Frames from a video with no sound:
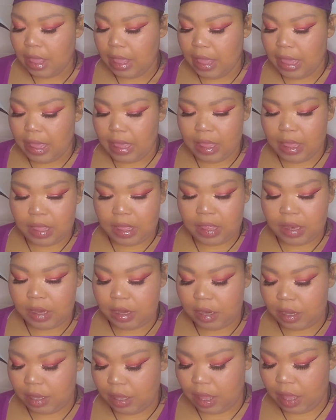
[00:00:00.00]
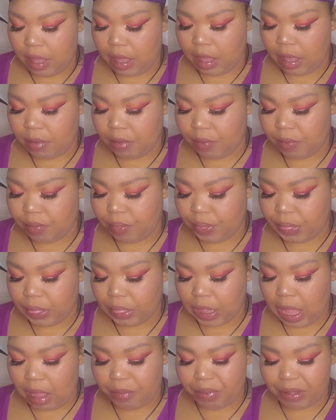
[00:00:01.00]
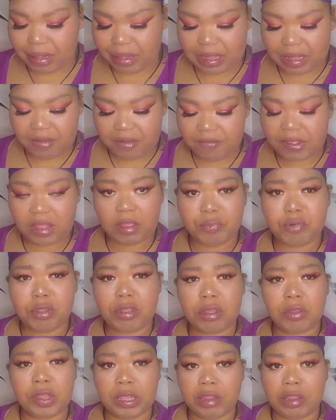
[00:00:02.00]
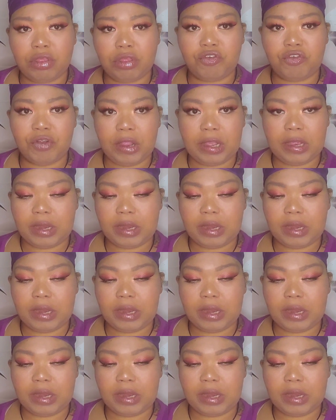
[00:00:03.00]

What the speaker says: And I believe it's a Brazilian straight.